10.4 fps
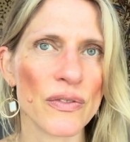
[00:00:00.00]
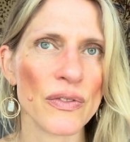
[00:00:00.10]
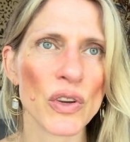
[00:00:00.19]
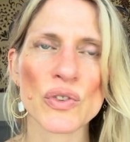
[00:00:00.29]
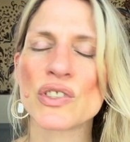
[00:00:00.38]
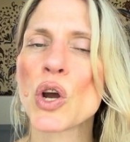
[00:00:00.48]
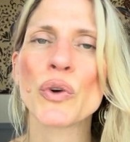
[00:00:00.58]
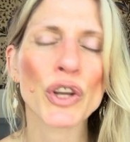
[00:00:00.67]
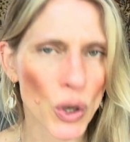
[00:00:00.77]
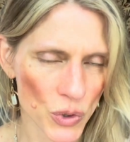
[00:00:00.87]
there's no
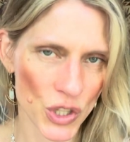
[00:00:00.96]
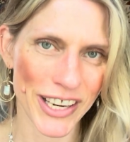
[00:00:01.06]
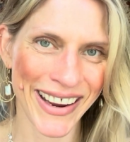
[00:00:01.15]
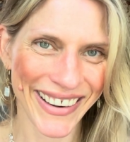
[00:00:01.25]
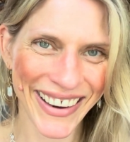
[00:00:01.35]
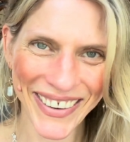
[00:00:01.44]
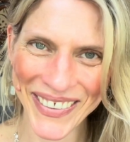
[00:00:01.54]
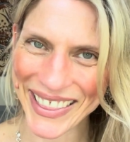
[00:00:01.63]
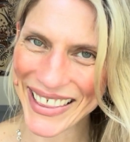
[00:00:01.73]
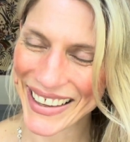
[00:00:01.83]
negotiating
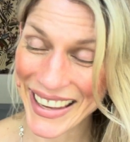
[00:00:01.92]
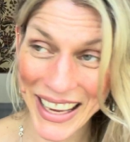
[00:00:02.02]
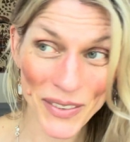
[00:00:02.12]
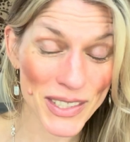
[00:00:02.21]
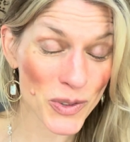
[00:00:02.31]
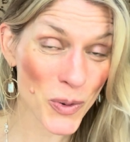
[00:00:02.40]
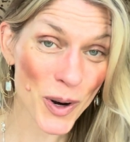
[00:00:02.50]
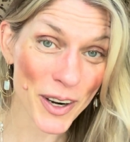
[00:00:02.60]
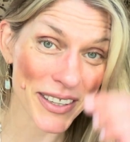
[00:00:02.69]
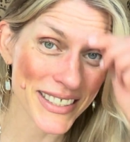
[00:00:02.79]
with the King of
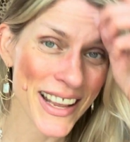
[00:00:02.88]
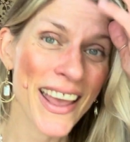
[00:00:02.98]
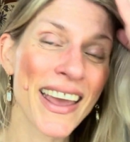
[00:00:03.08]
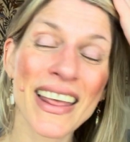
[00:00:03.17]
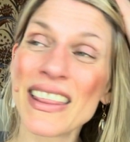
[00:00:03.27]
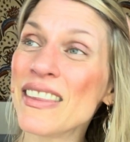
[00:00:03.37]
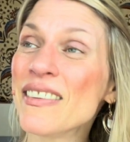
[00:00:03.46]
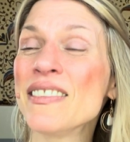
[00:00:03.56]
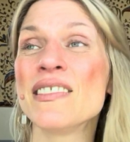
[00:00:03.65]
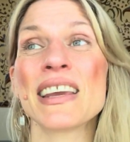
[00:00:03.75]
Swords.
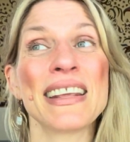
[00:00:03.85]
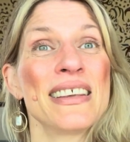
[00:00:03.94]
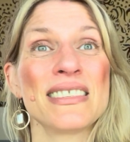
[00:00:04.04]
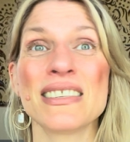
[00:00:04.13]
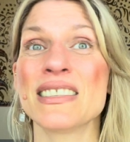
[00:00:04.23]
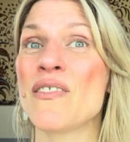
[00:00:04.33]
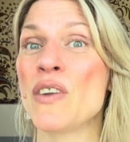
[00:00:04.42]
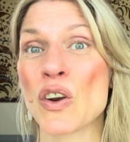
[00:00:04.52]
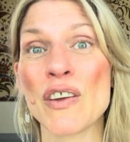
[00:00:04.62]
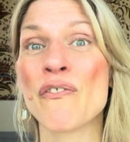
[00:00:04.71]
Like this is a
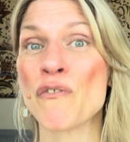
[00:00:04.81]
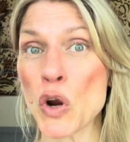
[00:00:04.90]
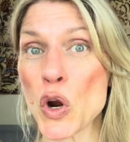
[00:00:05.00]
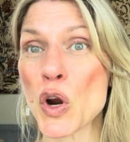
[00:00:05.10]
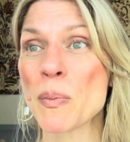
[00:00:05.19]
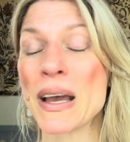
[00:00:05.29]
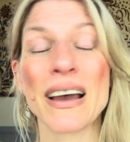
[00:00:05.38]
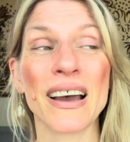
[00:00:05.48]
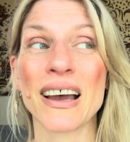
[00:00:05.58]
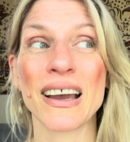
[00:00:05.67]
very firm
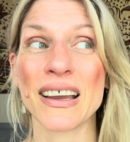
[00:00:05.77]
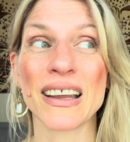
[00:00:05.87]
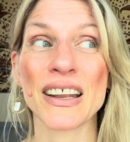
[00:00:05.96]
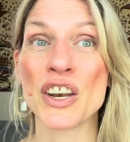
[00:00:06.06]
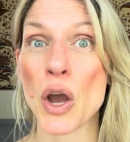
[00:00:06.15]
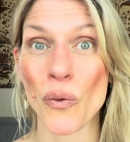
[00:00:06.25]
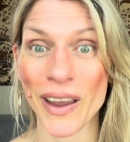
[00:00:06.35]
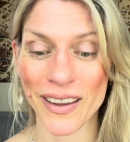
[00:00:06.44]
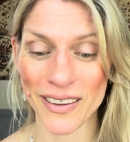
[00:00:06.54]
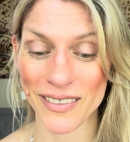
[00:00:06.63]

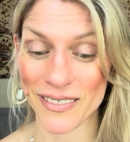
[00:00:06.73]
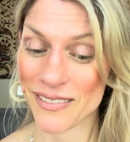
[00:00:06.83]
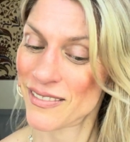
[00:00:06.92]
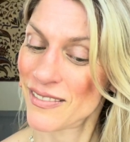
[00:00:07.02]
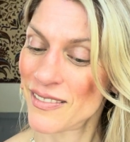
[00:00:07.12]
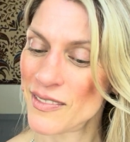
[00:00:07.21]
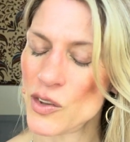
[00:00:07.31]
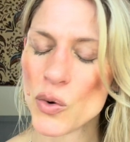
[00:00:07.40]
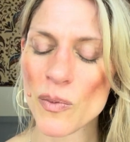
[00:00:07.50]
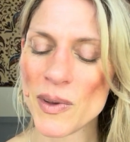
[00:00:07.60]
knowing.
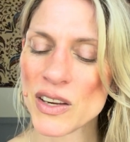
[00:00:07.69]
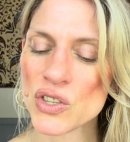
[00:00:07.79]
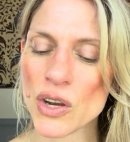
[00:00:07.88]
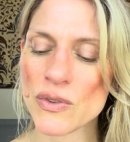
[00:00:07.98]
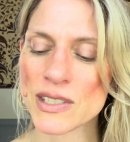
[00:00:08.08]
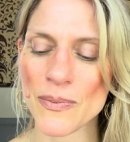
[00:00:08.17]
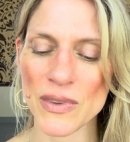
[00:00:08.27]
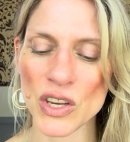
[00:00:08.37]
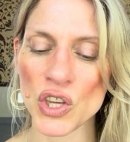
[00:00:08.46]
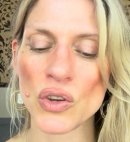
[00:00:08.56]
You are being shown
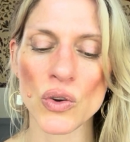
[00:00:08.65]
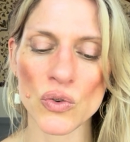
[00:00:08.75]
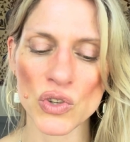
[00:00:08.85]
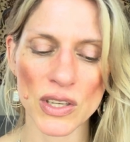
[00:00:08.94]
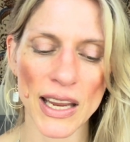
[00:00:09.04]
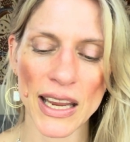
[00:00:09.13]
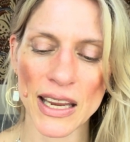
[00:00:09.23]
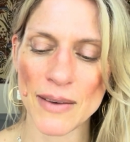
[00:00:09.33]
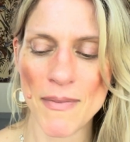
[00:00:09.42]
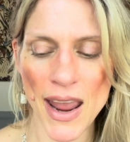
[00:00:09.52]
something huge
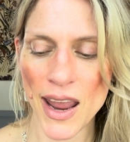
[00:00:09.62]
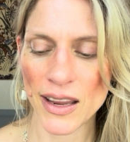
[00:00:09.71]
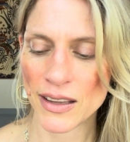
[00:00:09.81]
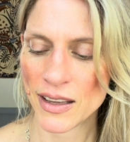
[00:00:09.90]
in May.